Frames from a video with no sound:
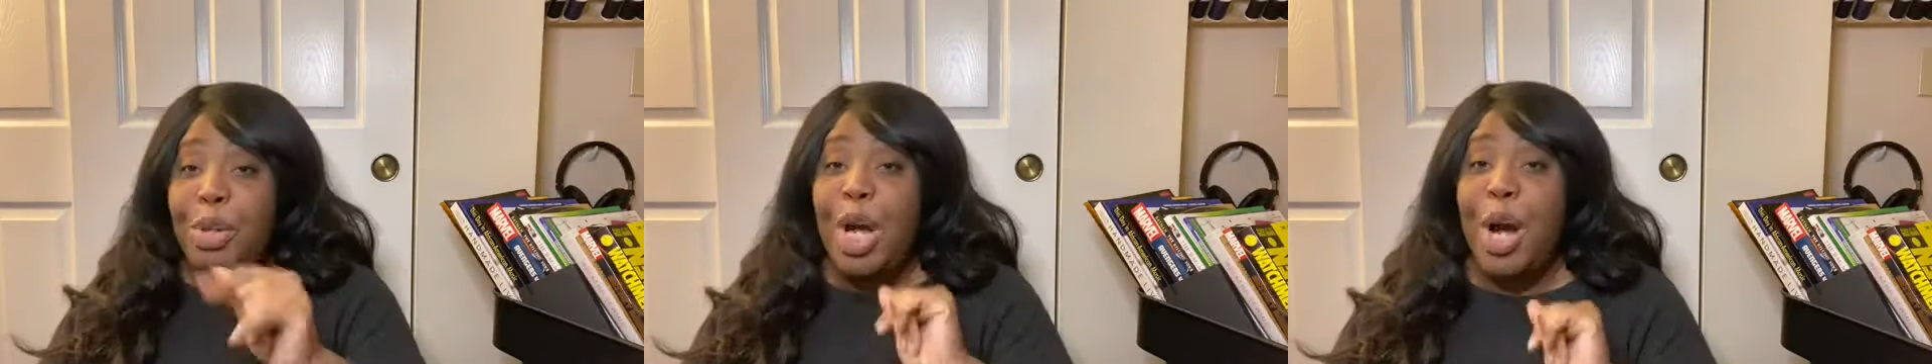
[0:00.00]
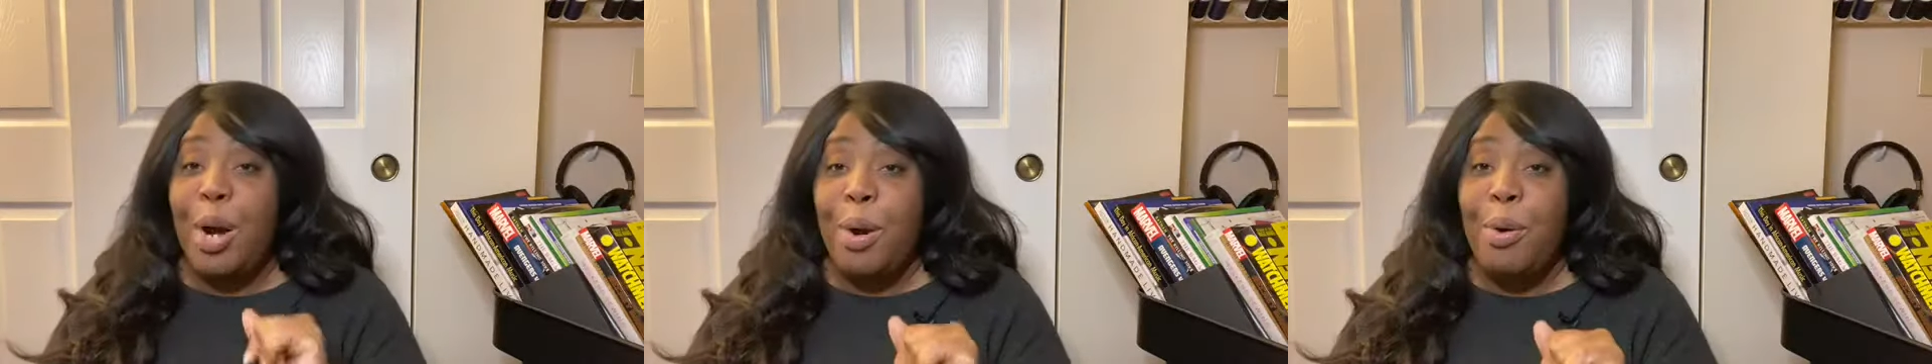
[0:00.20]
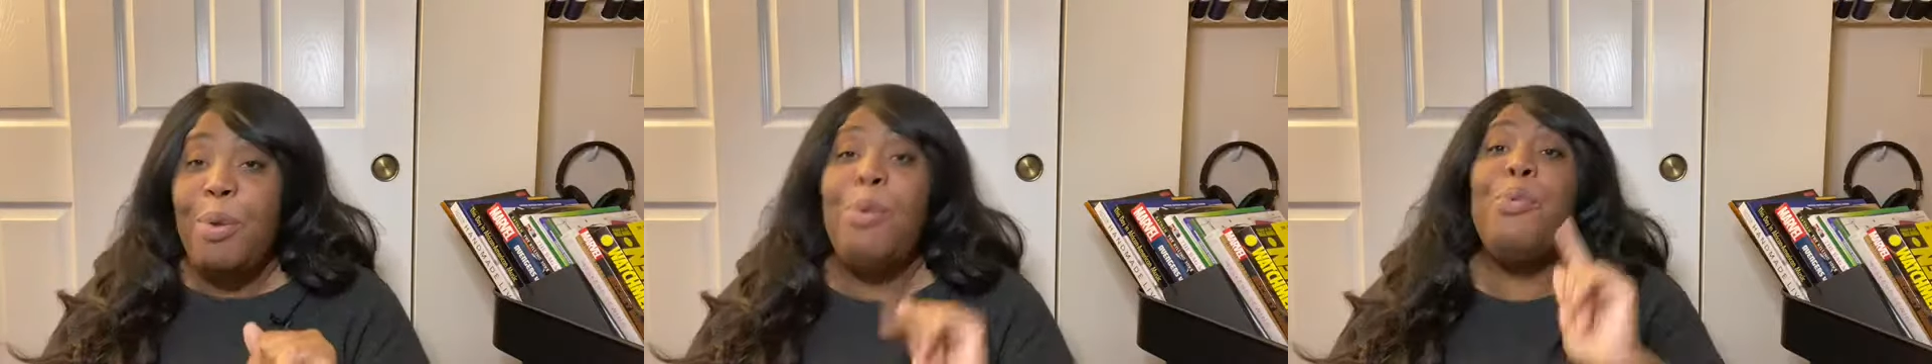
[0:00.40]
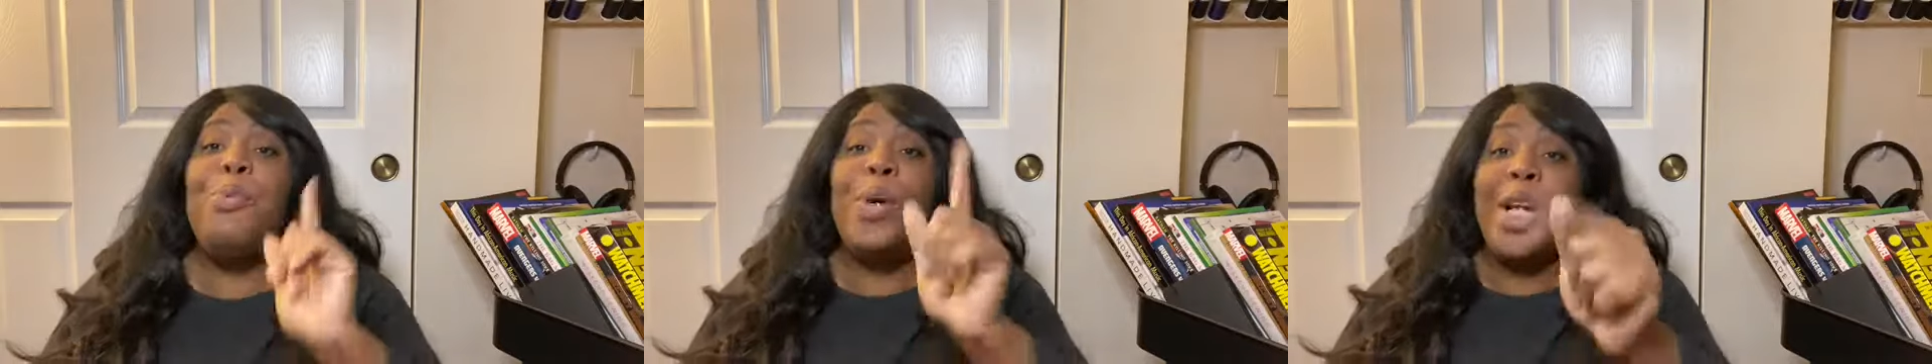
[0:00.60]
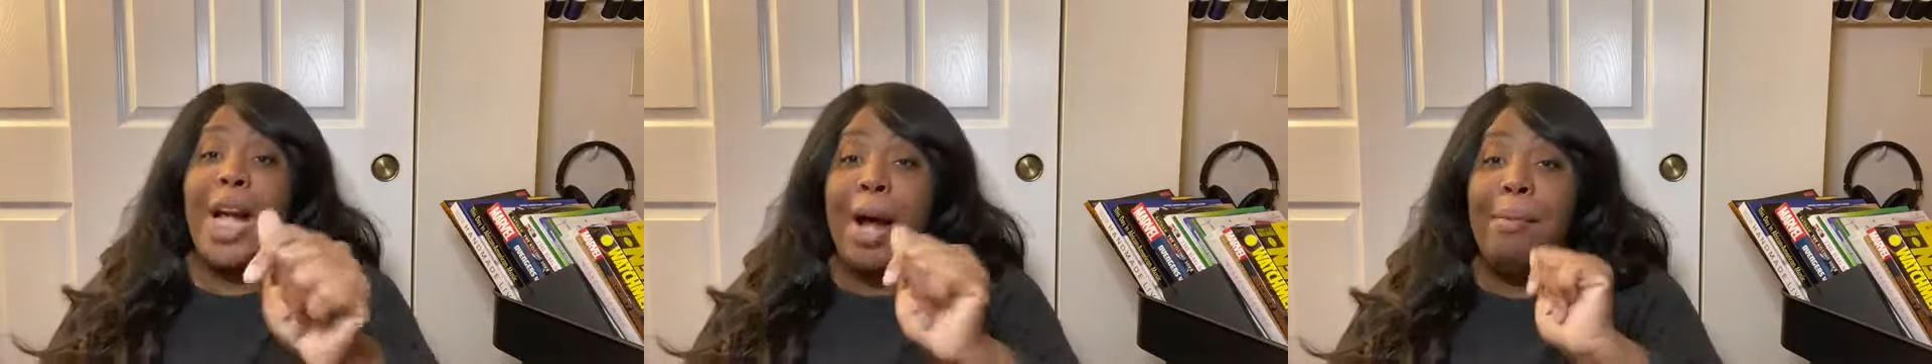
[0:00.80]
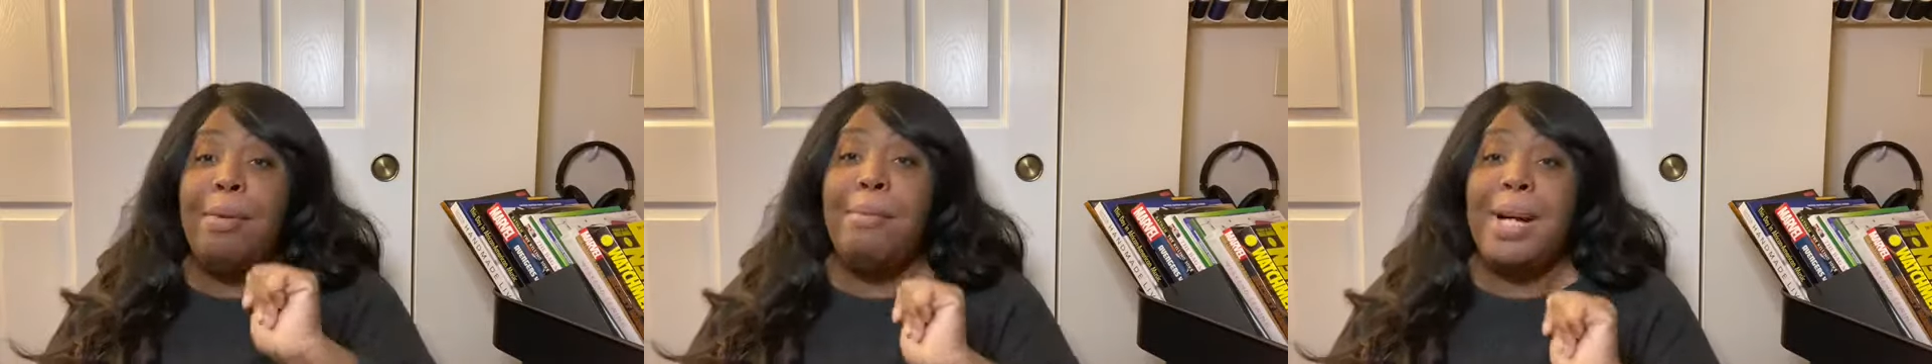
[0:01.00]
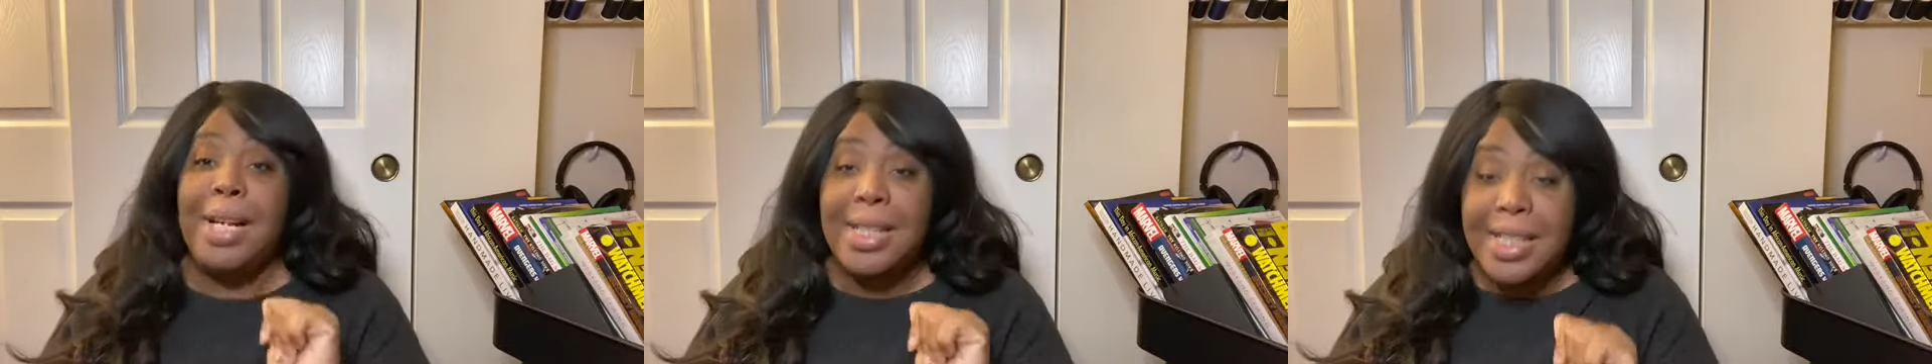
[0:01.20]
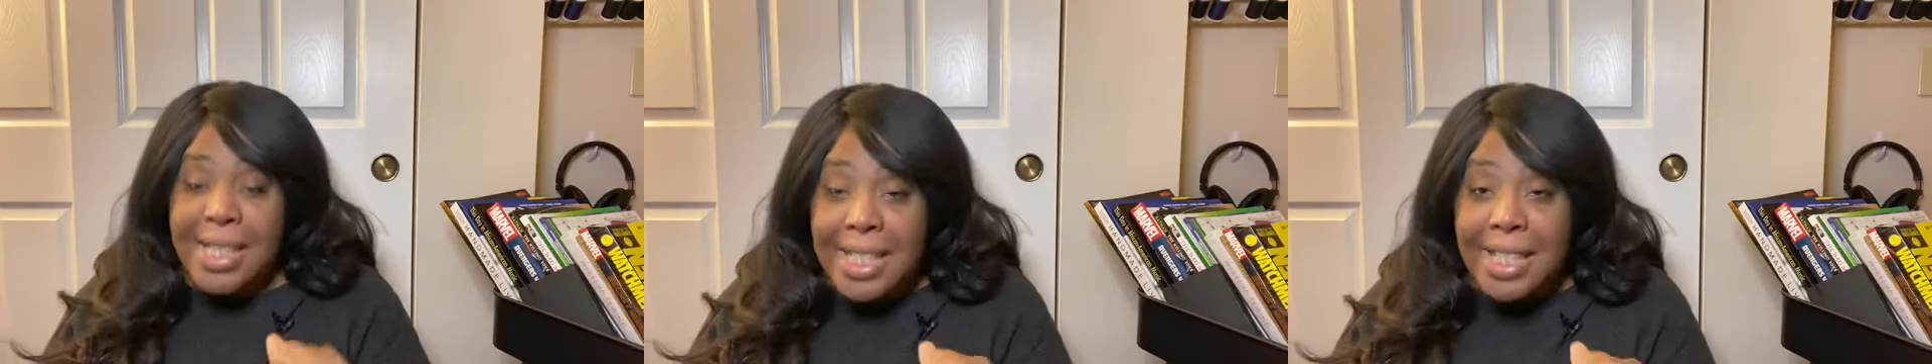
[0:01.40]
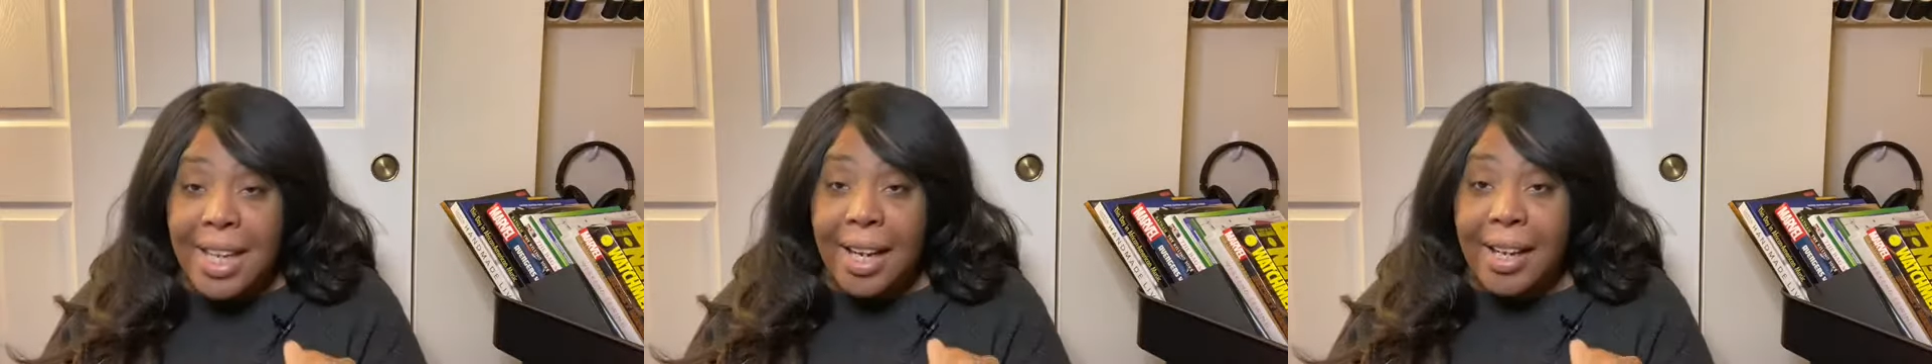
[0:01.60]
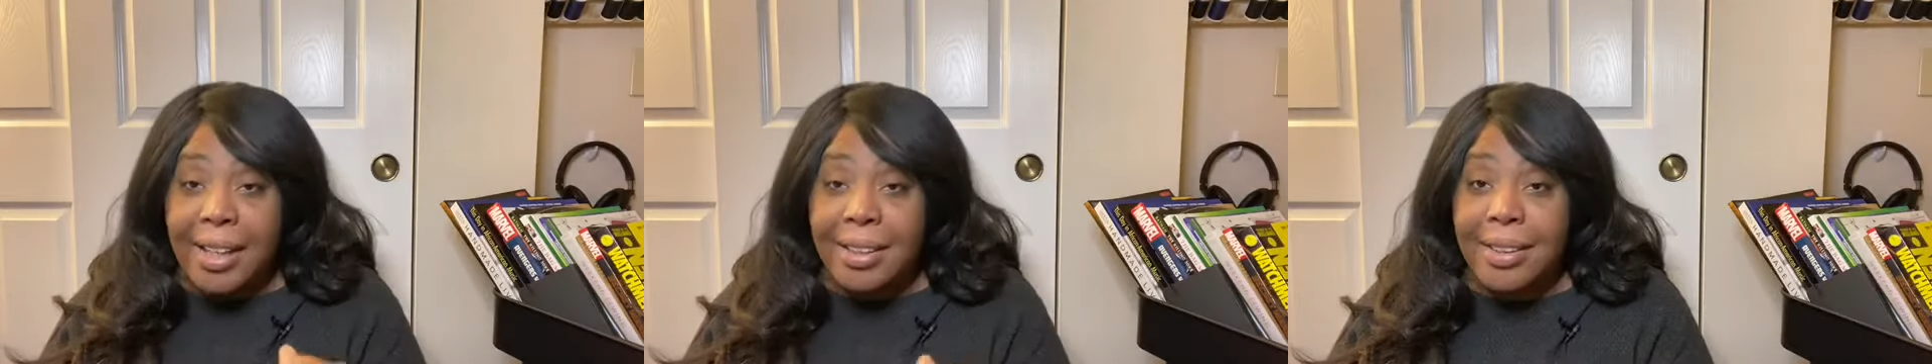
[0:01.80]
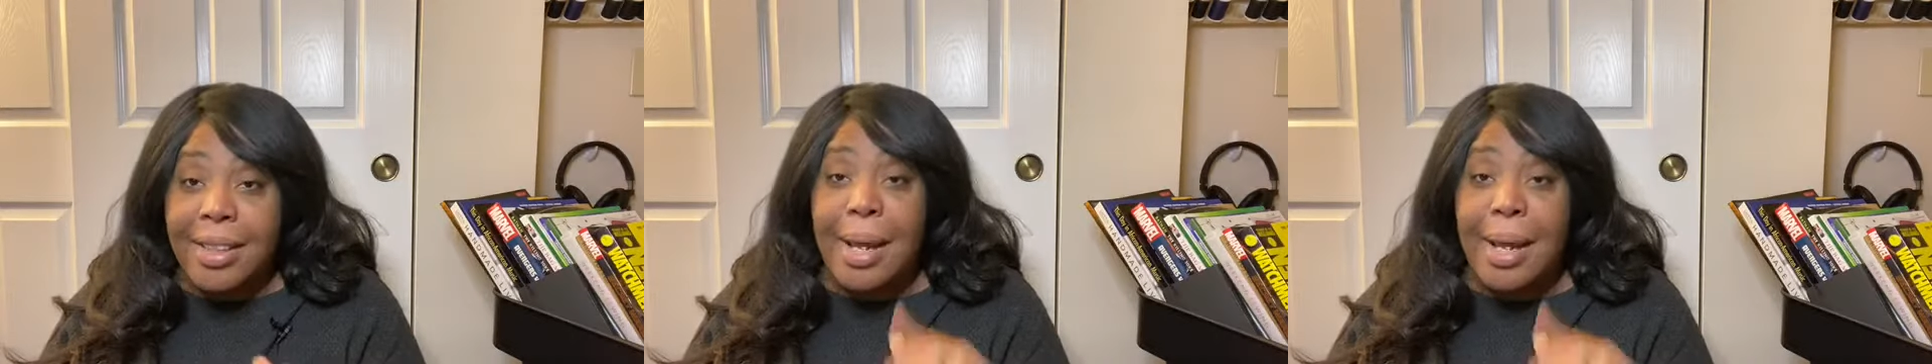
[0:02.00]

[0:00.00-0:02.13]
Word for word: know what I'm about to say.